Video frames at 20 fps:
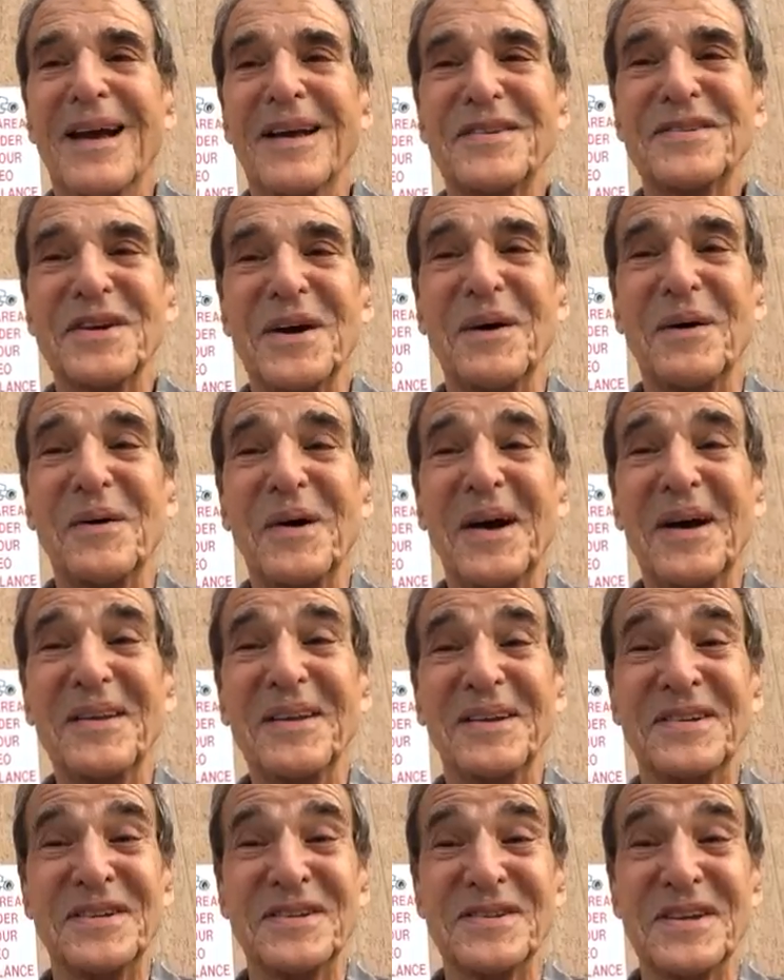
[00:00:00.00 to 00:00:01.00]
So uh,
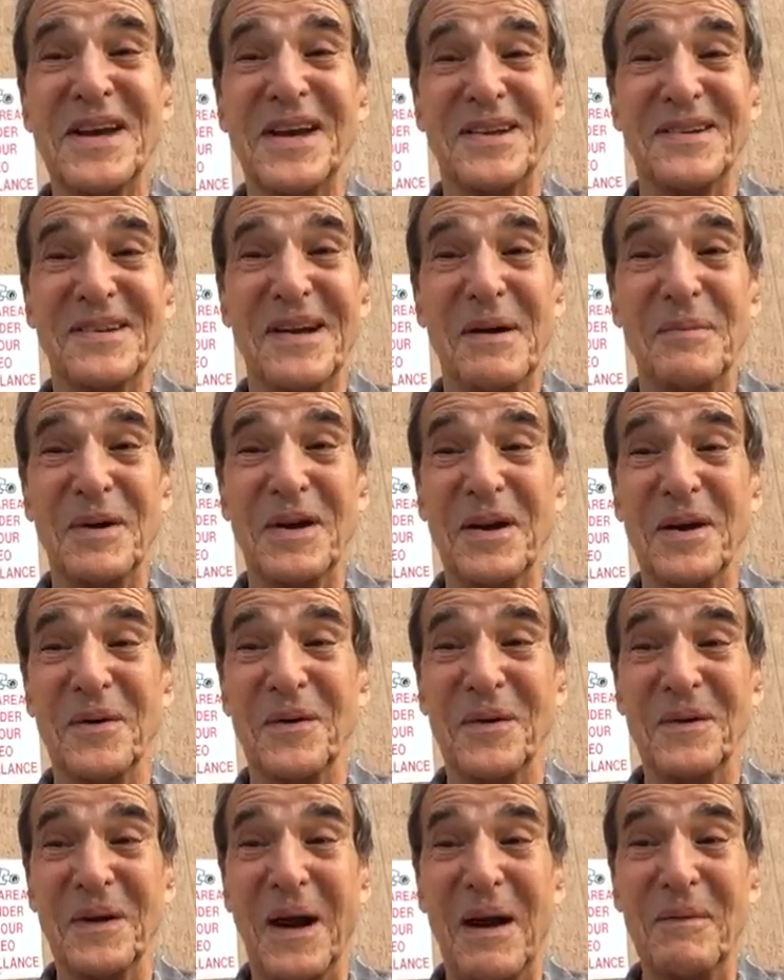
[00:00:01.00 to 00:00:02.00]
this is it. I mean,
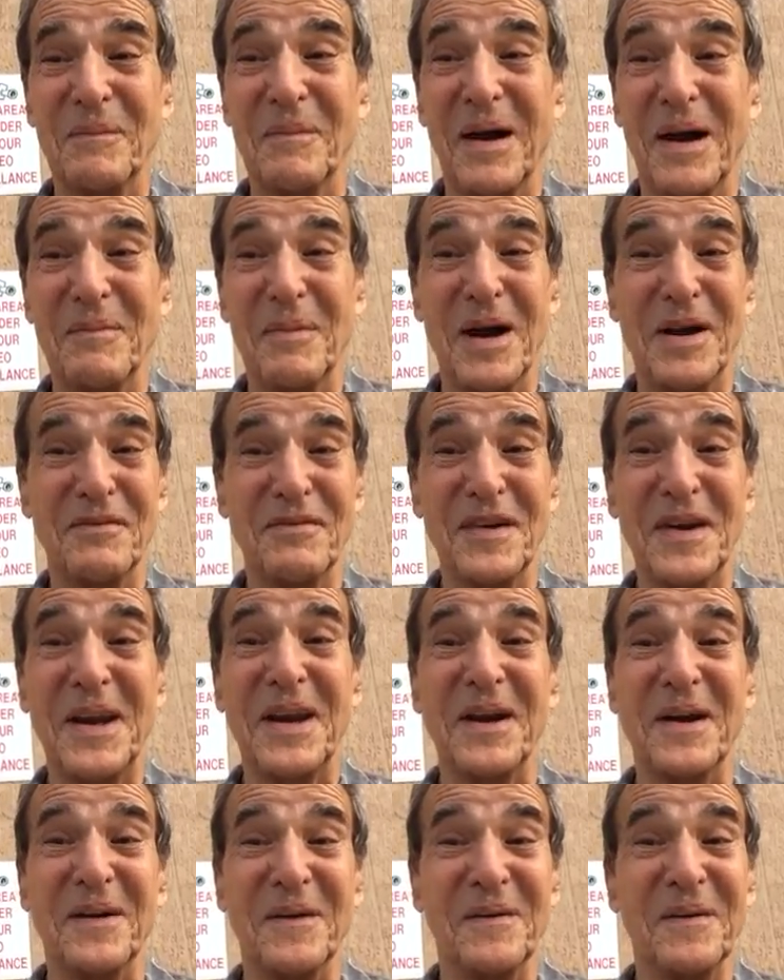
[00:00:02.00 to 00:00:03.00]
you. I'm, I'm on
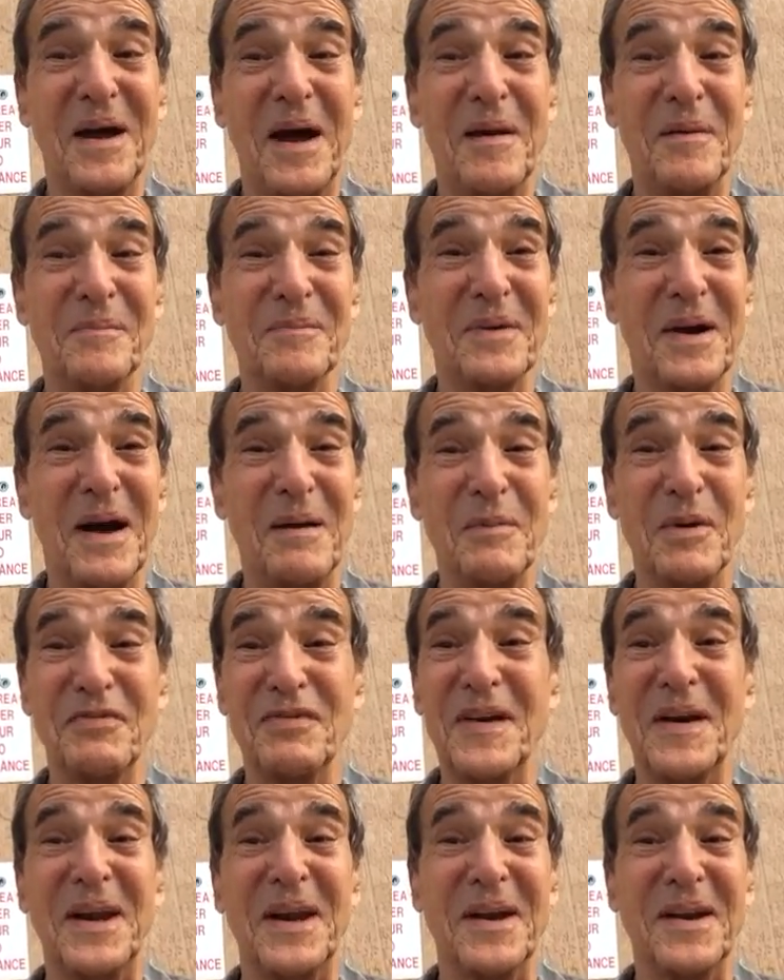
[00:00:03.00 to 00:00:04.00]
video. I'm I'm a
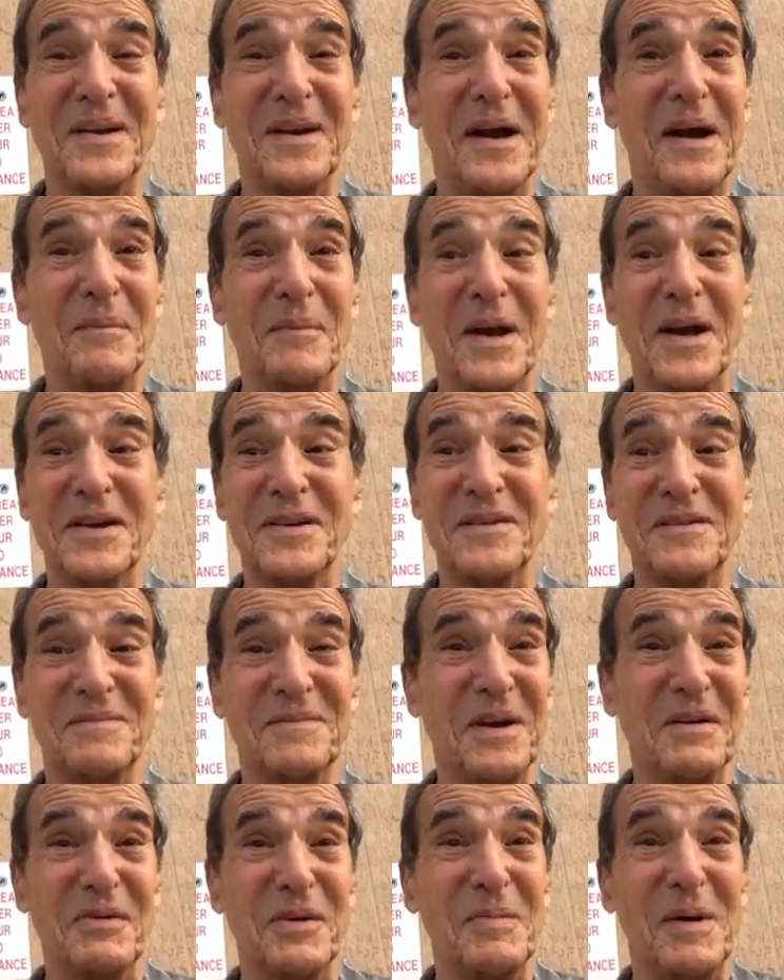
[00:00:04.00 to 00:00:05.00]
idiot. I'm like
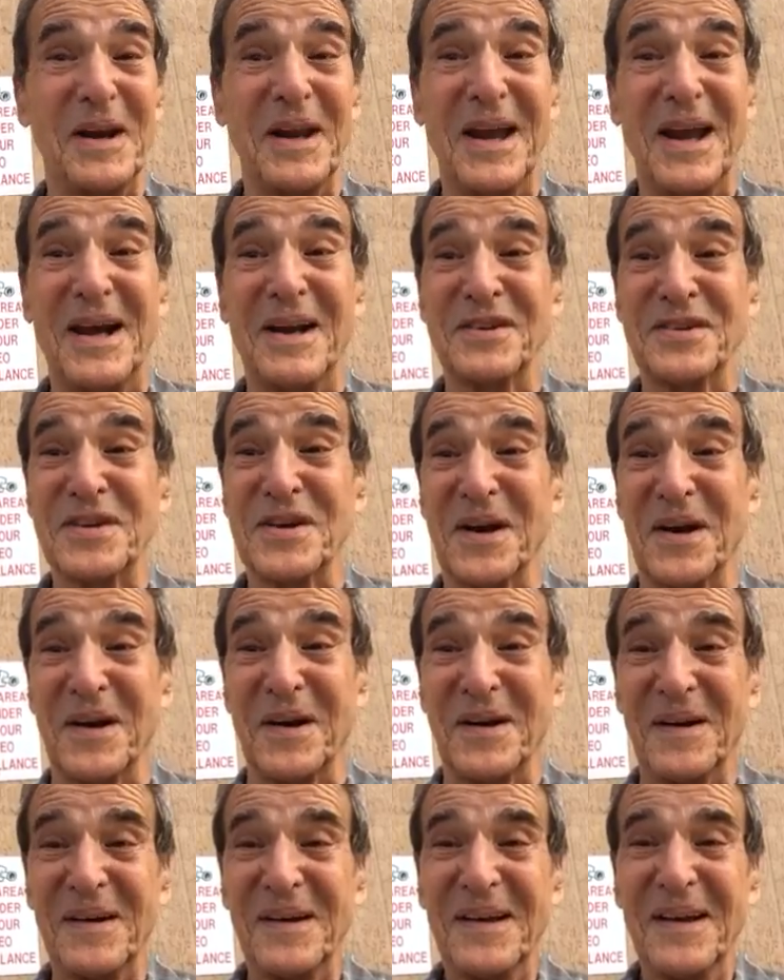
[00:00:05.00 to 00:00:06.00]
everybody else
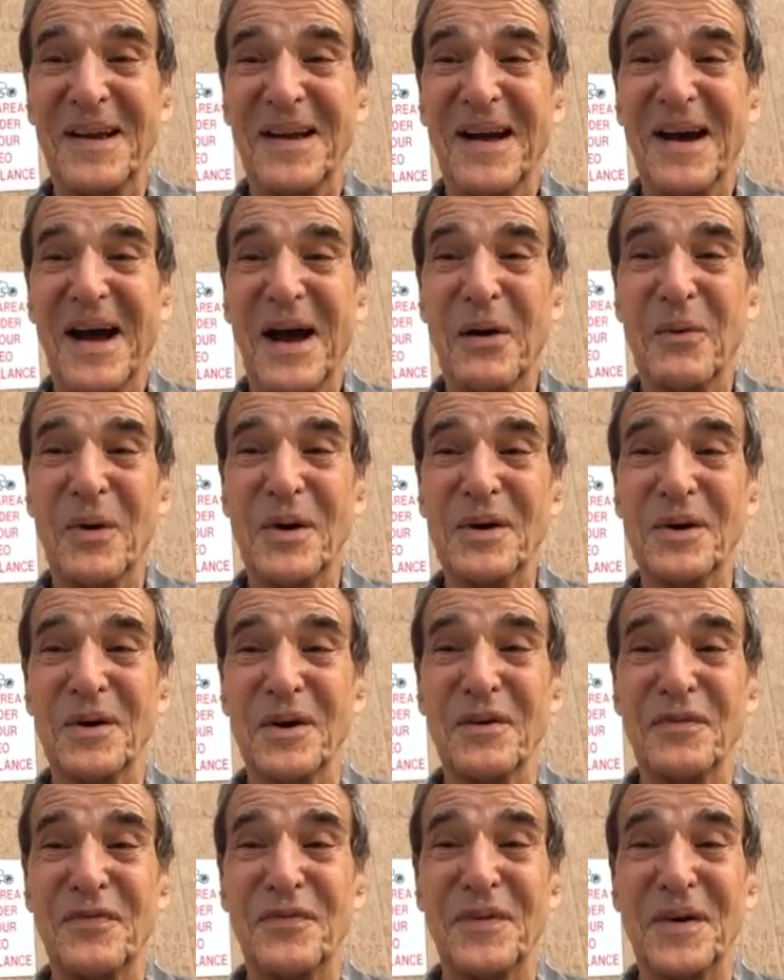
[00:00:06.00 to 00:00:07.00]
here. I
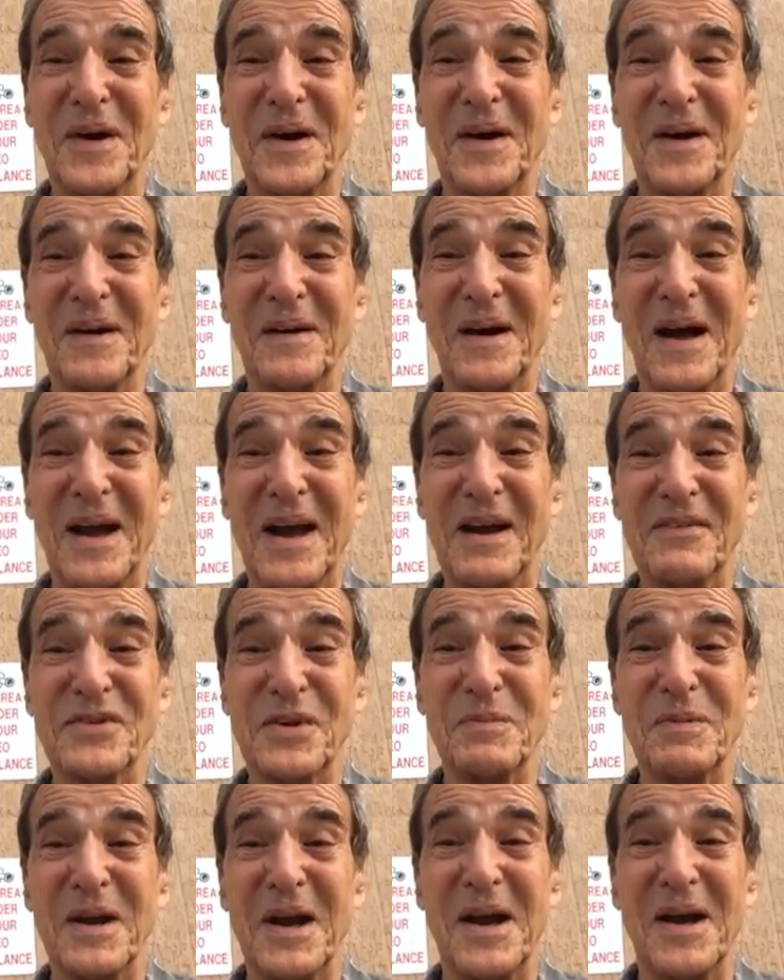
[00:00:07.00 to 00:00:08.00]
wonder if uh, I have
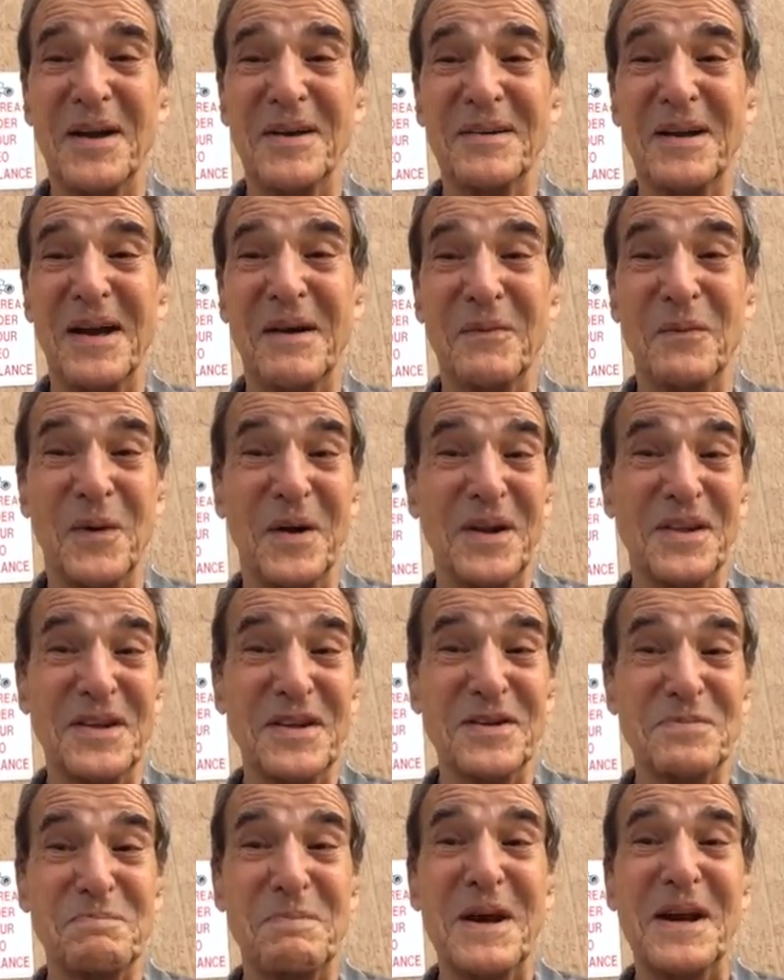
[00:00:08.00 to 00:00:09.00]
to be on one of
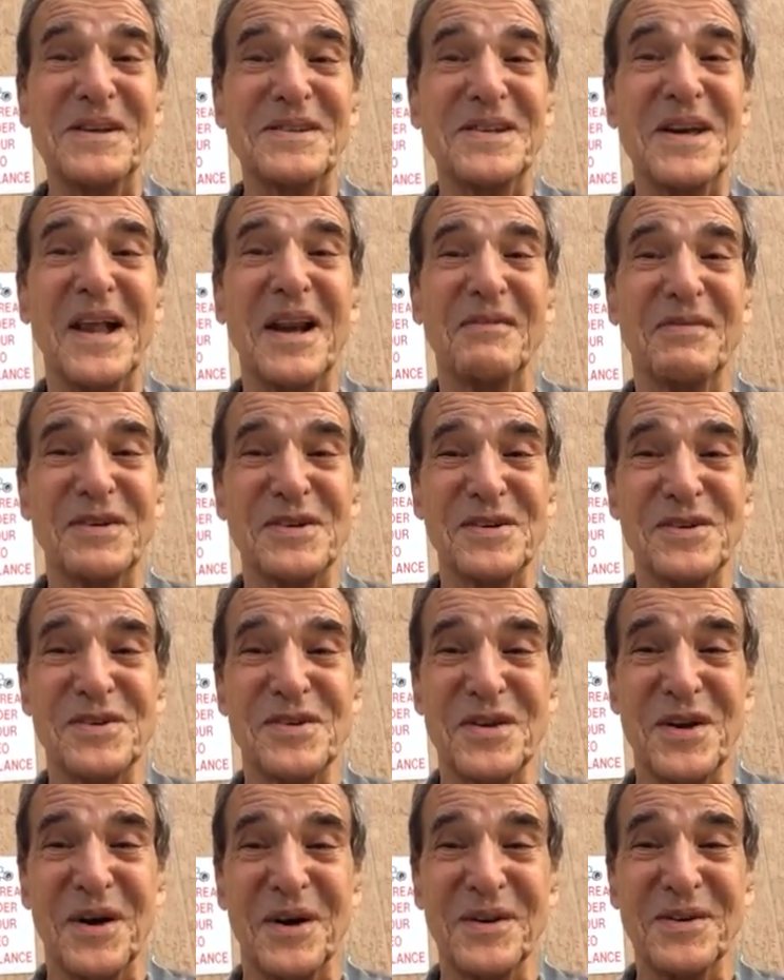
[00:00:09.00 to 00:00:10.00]
these big television
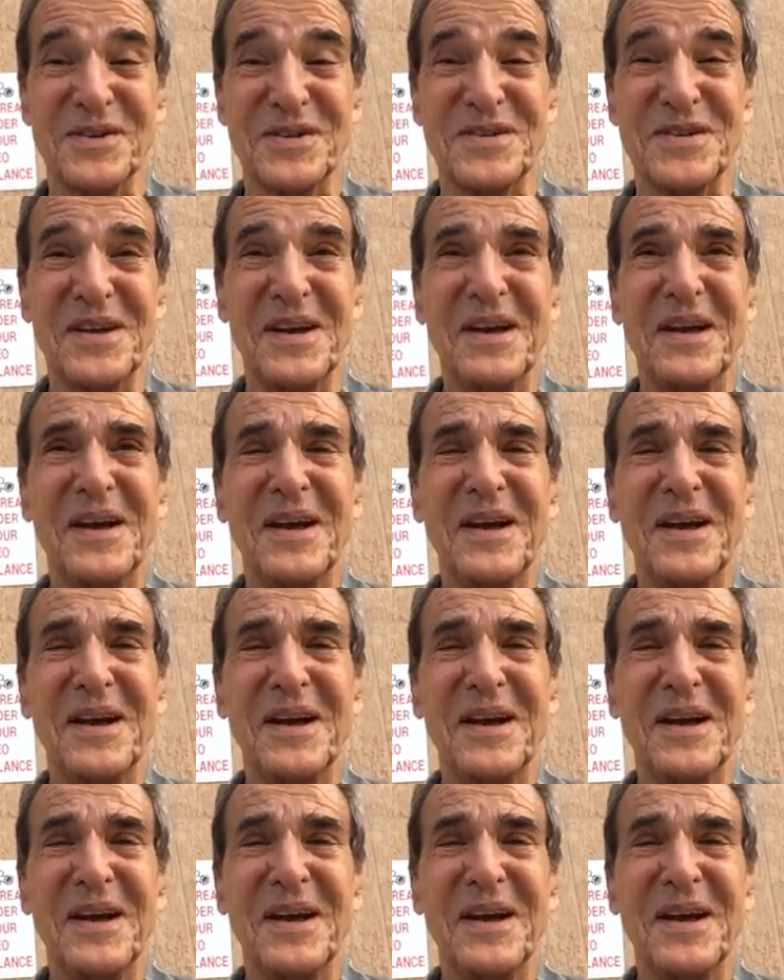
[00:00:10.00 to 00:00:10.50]
shows